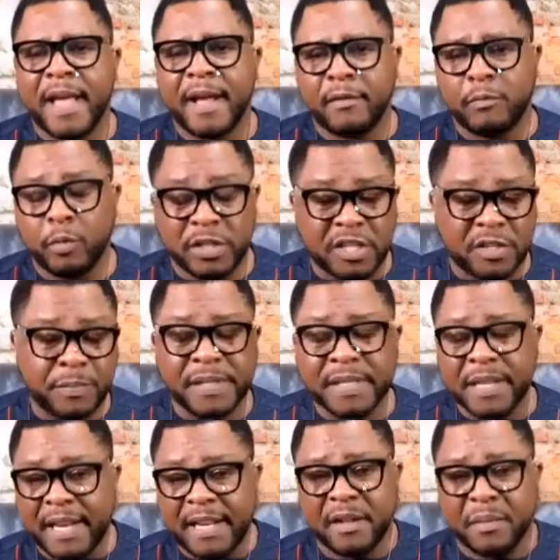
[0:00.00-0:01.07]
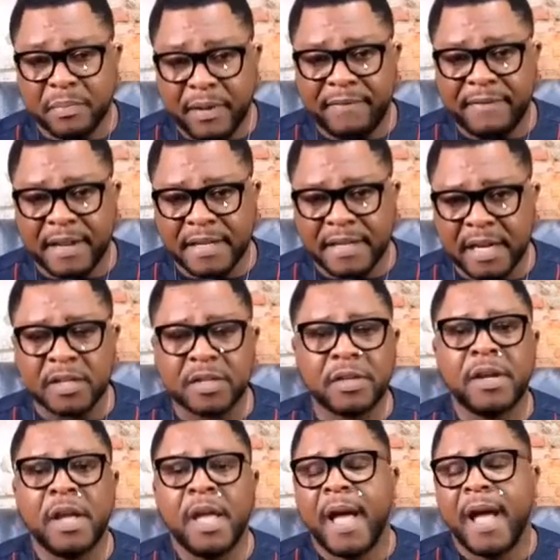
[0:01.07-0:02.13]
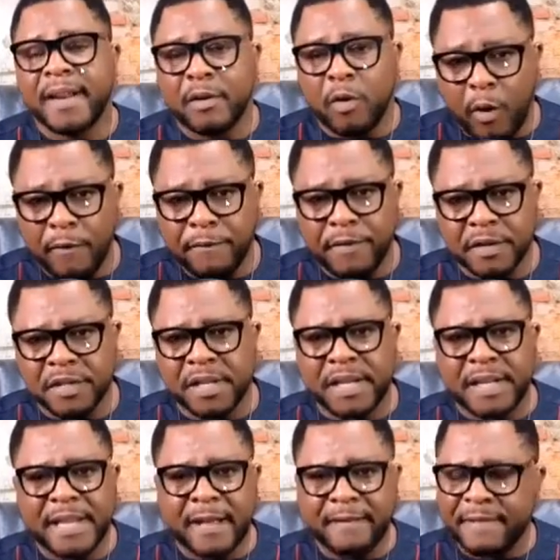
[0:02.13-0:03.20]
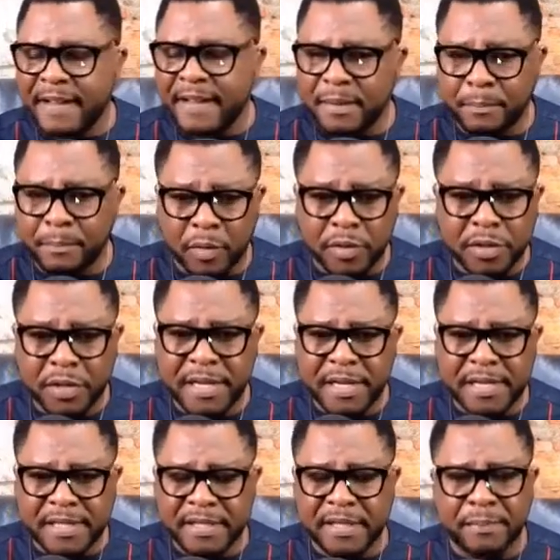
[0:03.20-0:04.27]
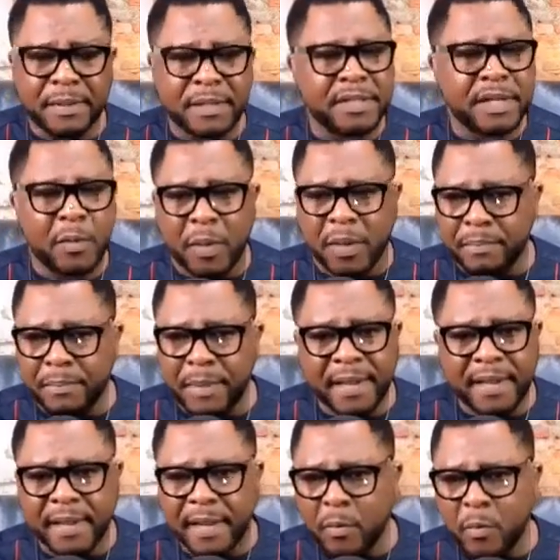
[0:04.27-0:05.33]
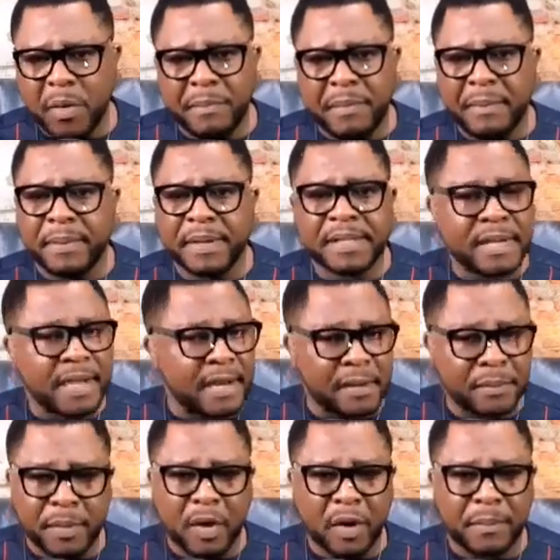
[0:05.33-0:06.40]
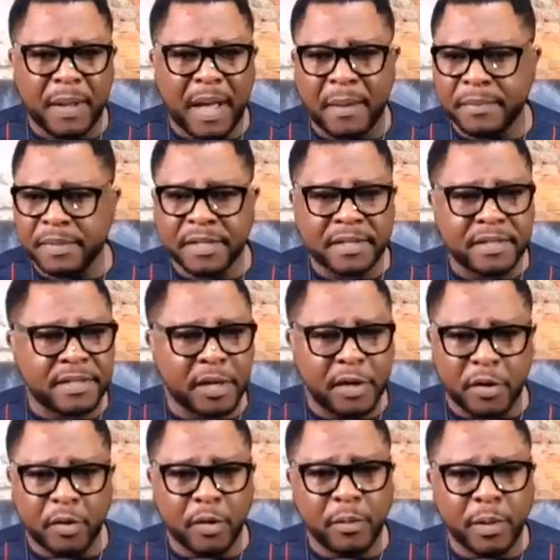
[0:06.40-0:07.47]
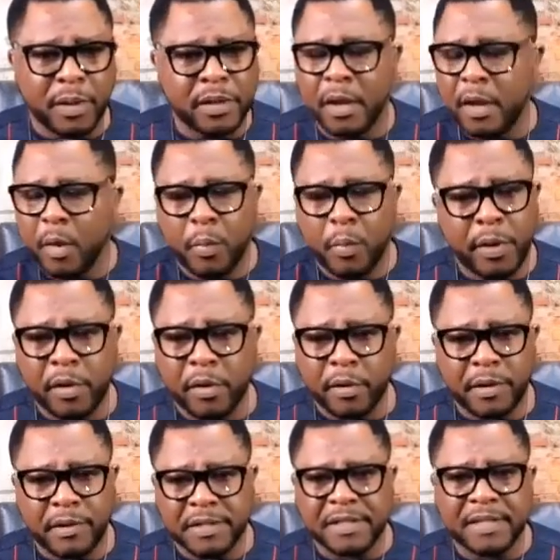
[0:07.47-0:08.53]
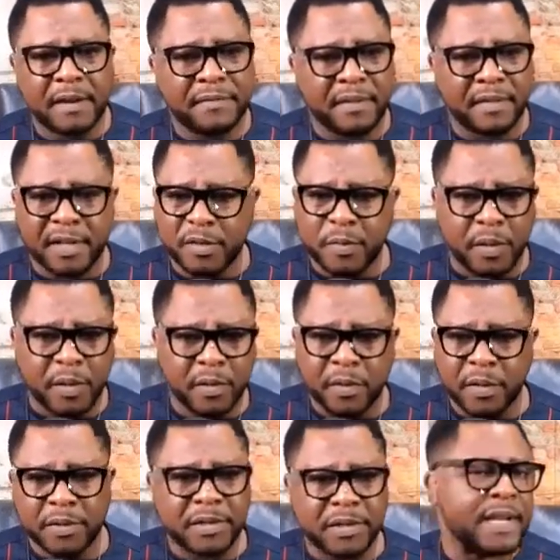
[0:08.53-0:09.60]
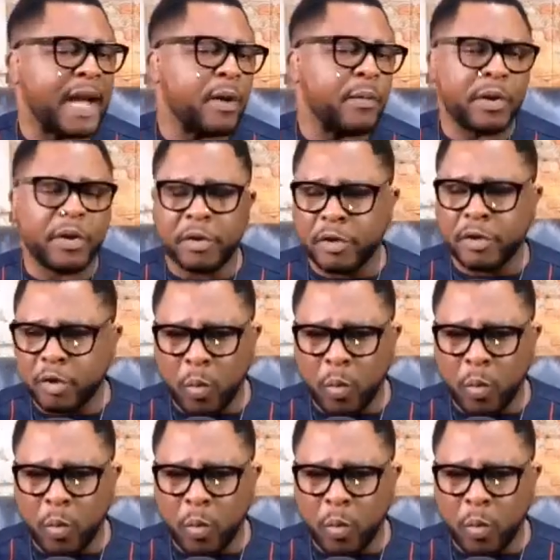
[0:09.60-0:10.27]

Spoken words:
which is basically the private sector. And obviously they are fighting political instability, where men and women basically pick up arms and say, you know what, we're not going to stand for this, we're not going to die, we're going to do